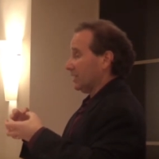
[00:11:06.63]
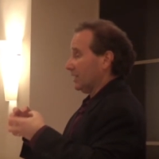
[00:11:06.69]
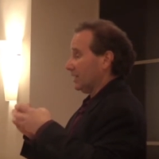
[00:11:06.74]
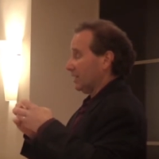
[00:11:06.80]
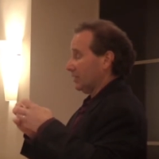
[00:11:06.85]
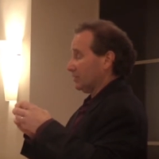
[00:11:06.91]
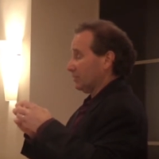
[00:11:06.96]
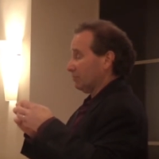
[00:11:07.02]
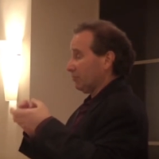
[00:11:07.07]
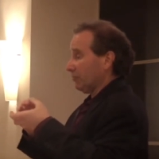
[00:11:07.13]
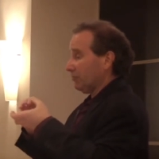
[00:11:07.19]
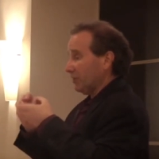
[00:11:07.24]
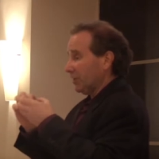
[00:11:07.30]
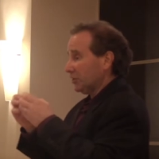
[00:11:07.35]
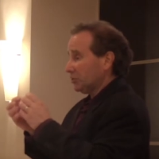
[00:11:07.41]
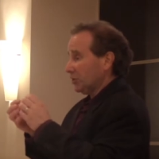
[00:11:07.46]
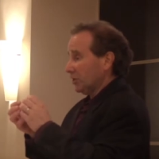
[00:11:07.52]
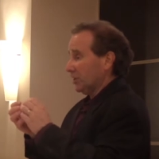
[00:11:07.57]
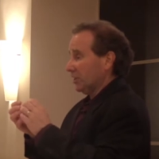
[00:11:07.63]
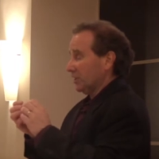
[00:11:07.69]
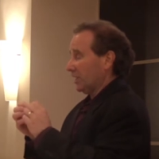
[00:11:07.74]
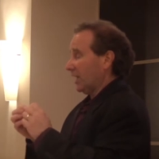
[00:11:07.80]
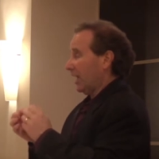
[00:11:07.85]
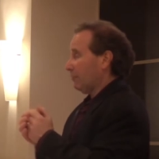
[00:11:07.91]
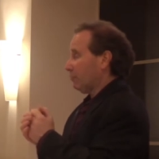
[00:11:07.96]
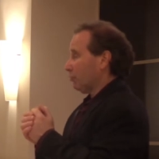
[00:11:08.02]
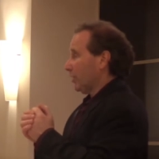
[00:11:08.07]
there's a provision in the
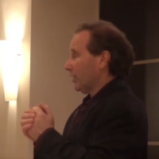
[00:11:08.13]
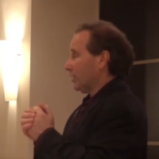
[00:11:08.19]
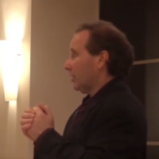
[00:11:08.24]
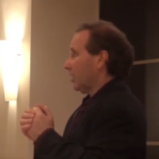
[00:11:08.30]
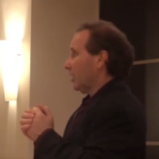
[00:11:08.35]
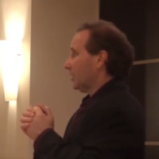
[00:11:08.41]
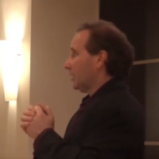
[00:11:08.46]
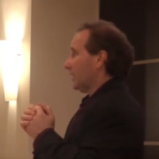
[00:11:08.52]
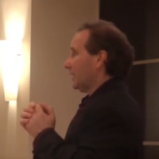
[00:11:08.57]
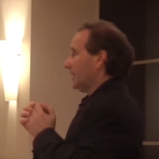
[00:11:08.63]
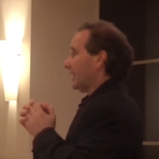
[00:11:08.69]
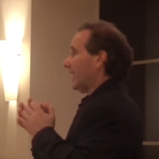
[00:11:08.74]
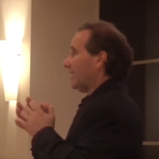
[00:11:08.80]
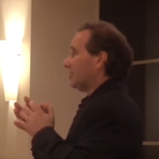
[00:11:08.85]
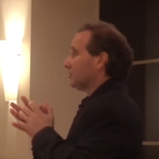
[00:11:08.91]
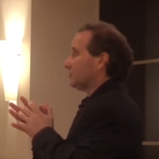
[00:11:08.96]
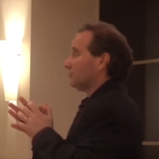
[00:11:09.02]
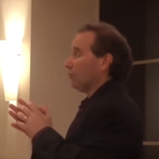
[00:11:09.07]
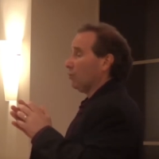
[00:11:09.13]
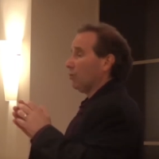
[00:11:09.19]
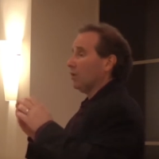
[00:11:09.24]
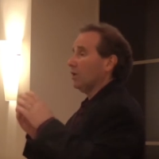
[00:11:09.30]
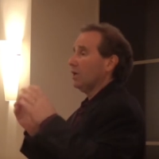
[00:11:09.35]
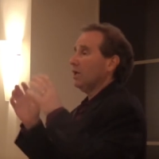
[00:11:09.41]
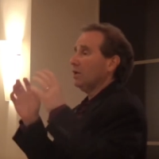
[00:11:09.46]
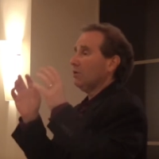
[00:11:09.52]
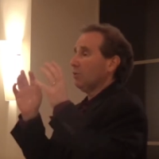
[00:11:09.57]
copyright law that allows for
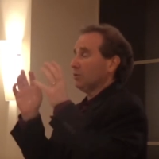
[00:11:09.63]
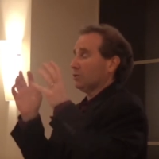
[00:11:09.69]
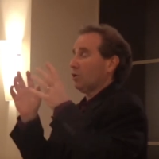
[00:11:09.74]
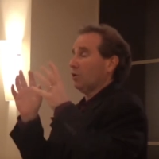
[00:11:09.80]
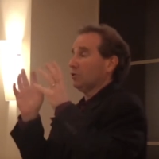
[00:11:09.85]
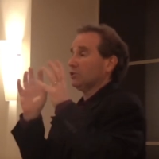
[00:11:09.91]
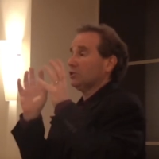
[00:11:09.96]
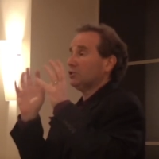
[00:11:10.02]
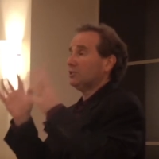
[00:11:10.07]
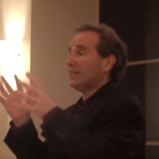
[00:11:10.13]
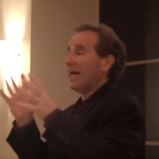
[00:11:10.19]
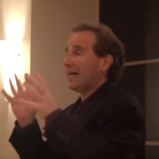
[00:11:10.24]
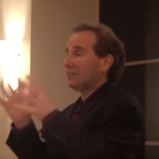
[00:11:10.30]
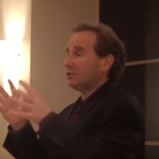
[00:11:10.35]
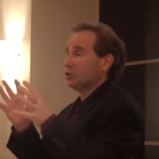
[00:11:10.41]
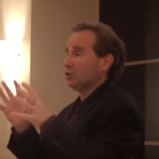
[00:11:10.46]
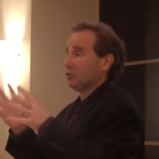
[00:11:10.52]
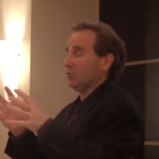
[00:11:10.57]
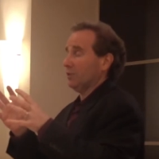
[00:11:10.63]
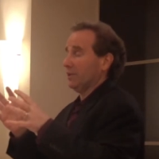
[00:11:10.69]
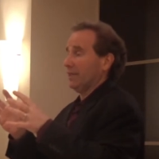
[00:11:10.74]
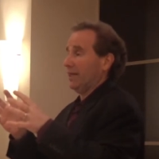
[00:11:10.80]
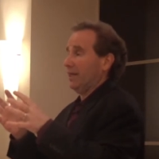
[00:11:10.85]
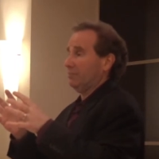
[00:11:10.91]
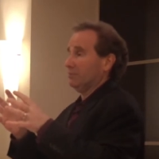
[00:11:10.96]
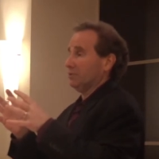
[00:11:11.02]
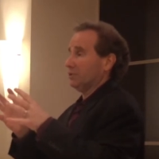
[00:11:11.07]
what's called statutory
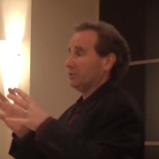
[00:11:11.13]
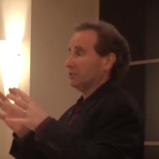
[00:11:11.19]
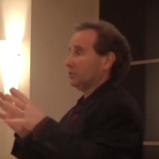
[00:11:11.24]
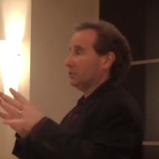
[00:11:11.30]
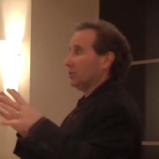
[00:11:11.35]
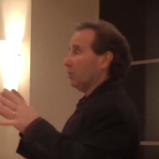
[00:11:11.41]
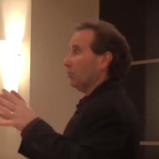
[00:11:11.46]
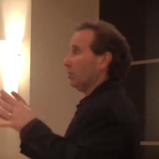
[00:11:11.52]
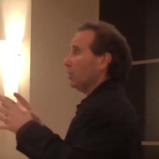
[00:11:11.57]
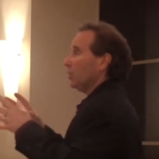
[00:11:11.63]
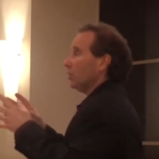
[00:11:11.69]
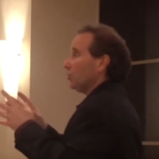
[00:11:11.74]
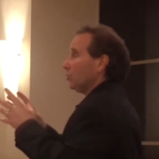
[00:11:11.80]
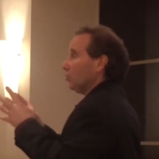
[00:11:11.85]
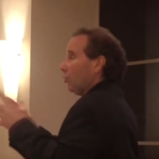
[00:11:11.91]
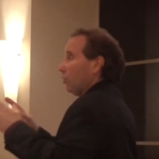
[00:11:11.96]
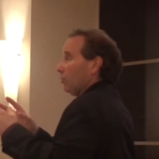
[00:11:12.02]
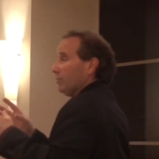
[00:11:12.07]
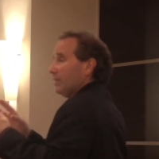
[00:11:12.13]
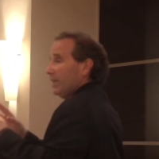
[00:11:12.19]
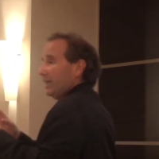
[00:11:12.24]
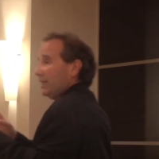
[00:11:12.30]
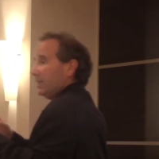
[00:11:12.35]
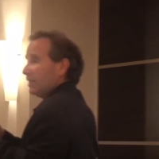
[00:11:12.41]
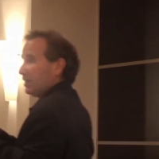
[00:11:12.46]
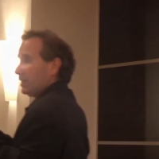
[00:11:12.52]
damages. So normally in a